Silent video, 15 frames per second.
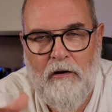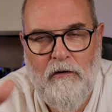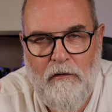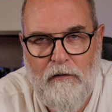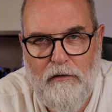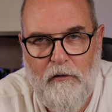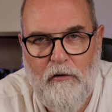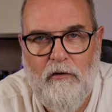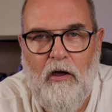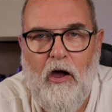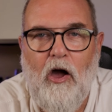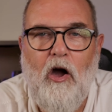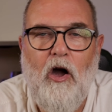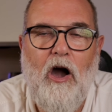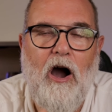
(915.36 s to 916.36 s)
a third.
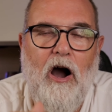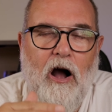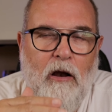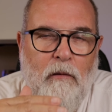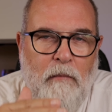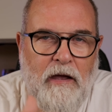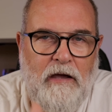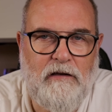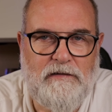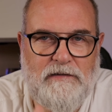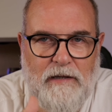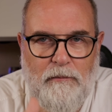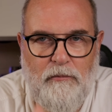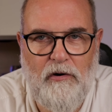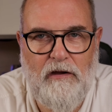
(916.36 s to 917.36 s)
I'll make a
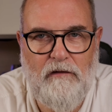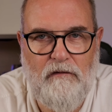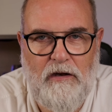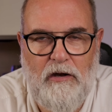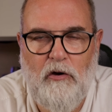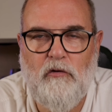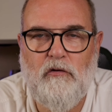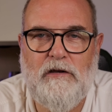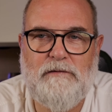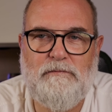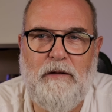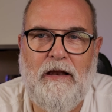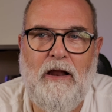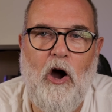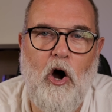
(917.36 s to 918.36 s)
separate video to
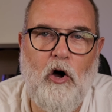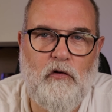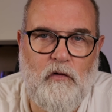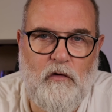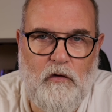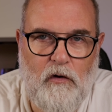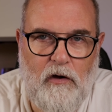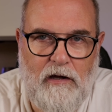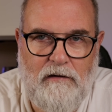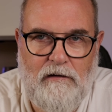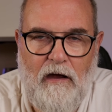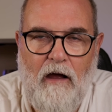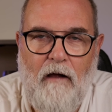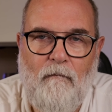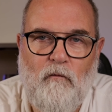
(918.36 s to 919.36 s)
explain how to do it,
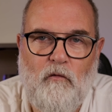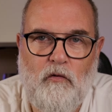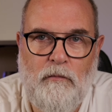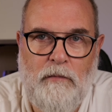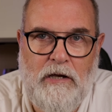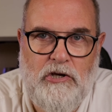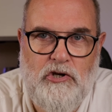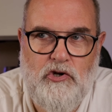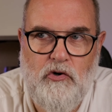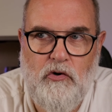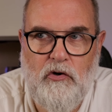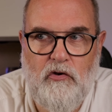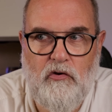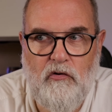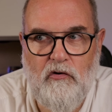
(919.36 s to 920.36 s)
to make
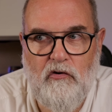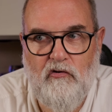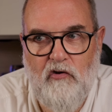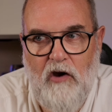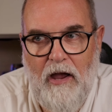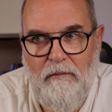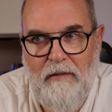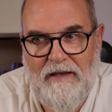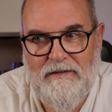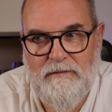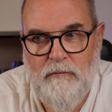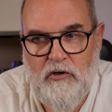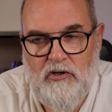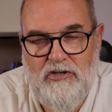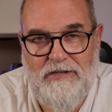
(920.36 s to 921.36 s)
sure you grab as
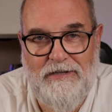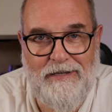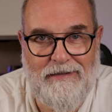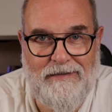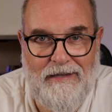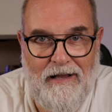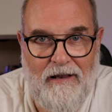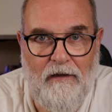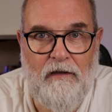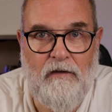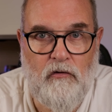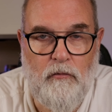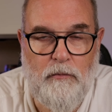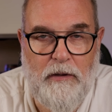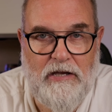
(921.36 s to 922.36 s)
much detail in
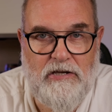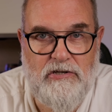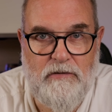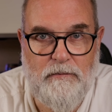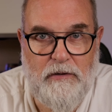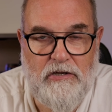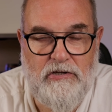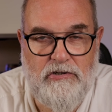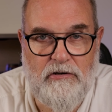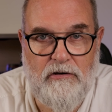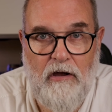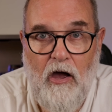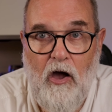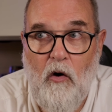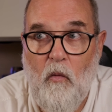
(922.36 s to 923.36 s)
your
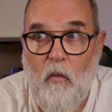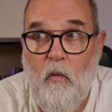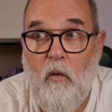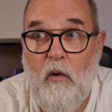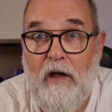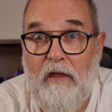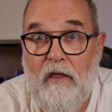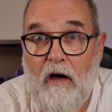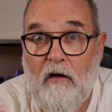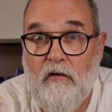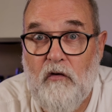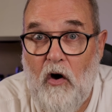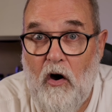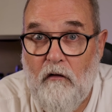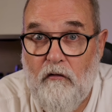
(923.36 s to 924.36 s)
picture
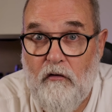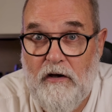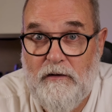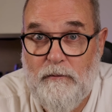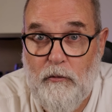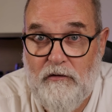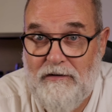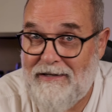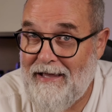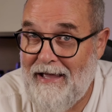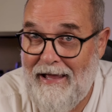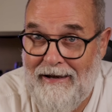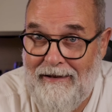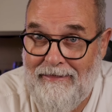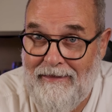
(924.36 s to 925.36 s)
without overexposing
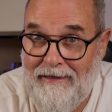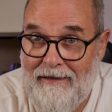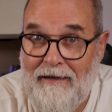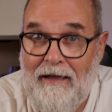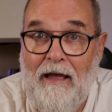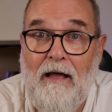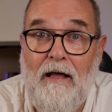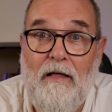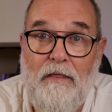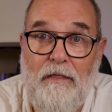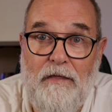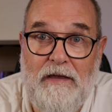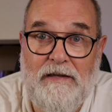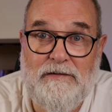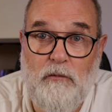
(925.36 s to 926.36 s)
anything.
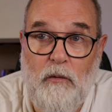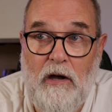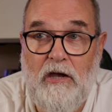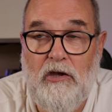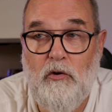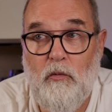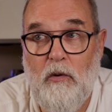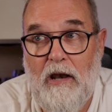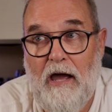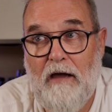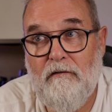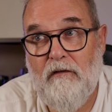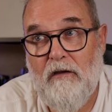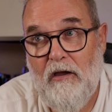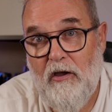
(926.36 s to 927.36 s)
This way you will
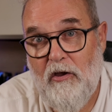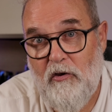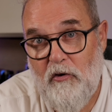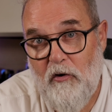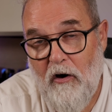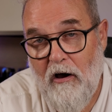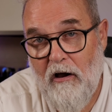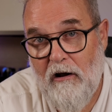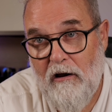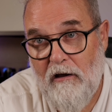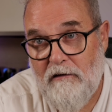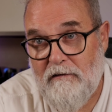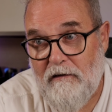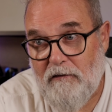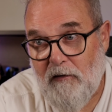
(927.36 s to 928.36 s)
have your
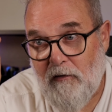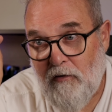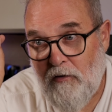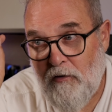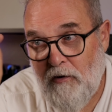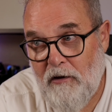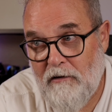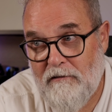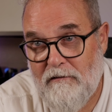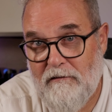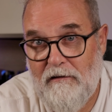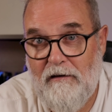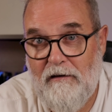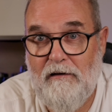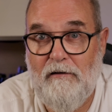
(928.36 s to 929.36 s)
highlights that are not
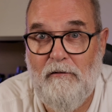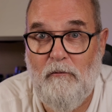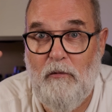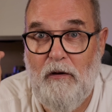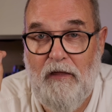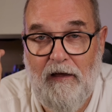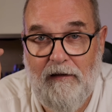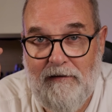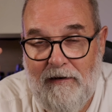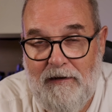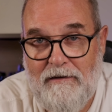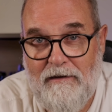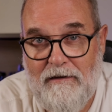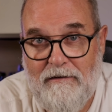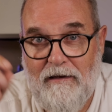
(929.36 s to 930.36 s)
without any
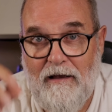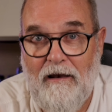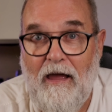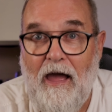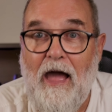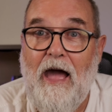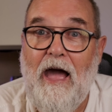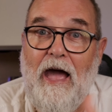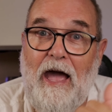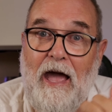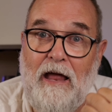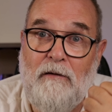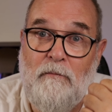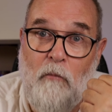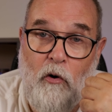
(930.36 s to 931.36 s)
detail,
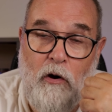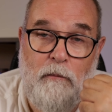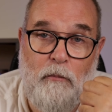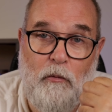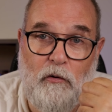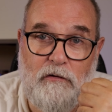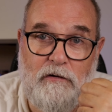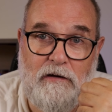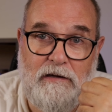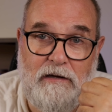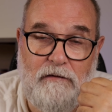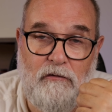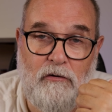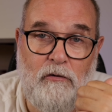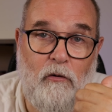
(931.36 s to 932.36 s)
and more important
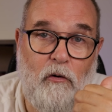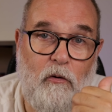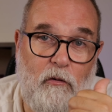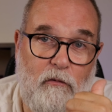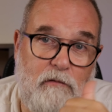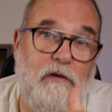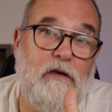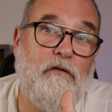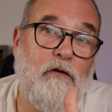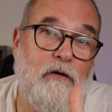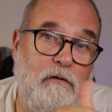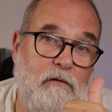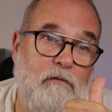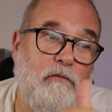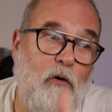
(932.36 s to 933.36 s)
even, or even
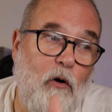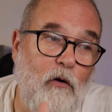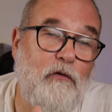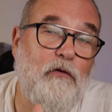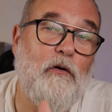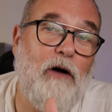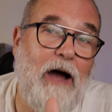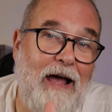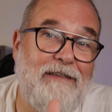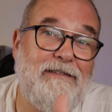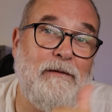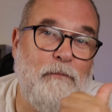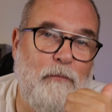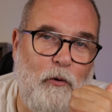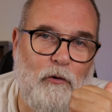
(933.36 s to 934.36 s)
also as
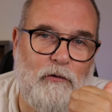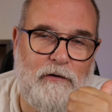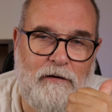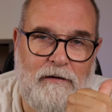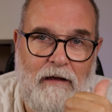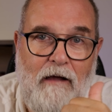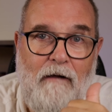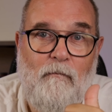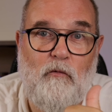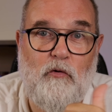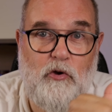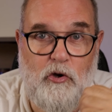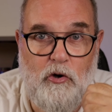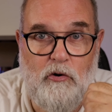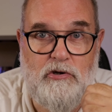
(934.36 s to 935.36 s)
important,
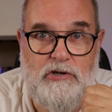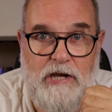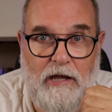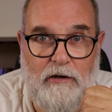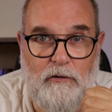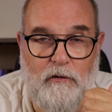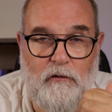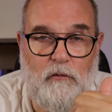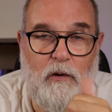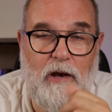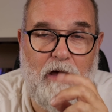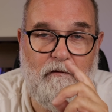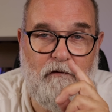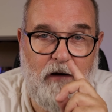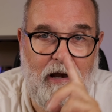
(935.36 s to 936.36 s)
your shadows will
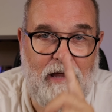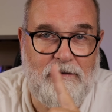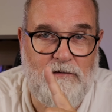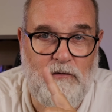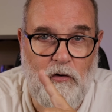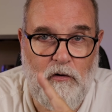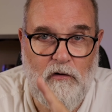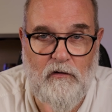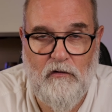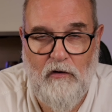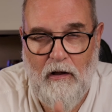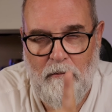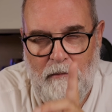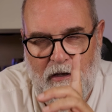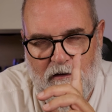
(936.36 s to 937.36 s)
have less noise. So
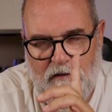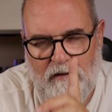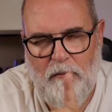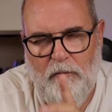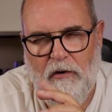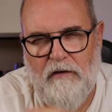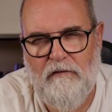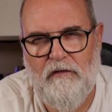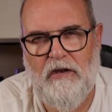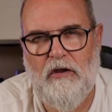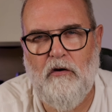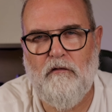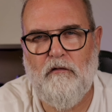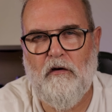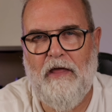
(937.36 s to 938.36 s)
I'll make a separate
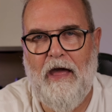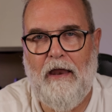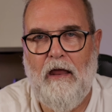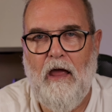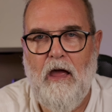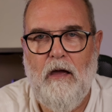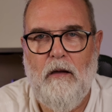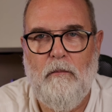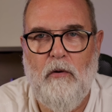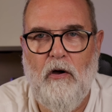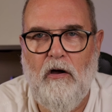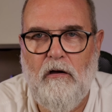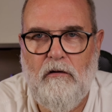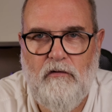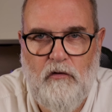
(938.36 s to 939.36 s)
video for that.
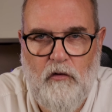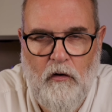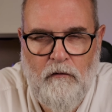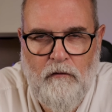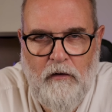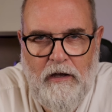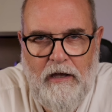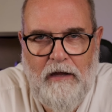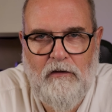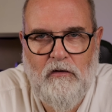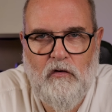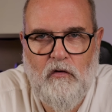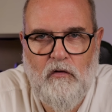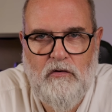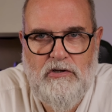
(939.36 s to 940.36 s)
But don't
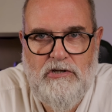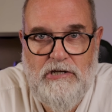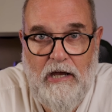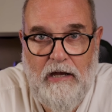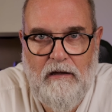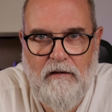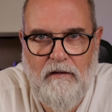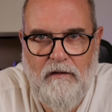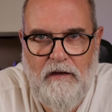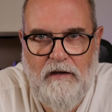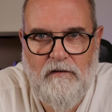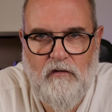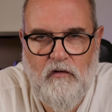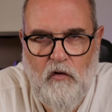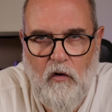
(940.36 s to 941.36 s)
forget to check
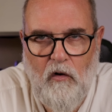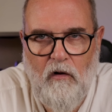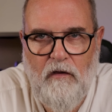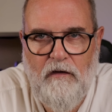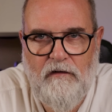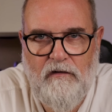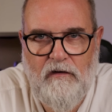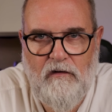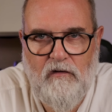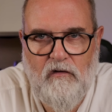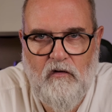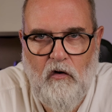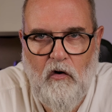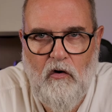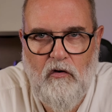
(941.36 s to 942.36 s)
this tool. This is
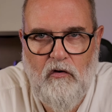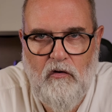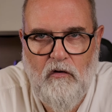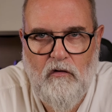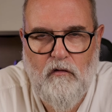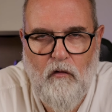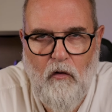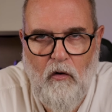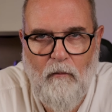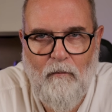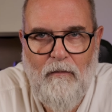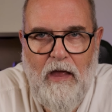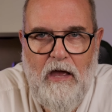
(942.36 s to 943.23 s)
so useful.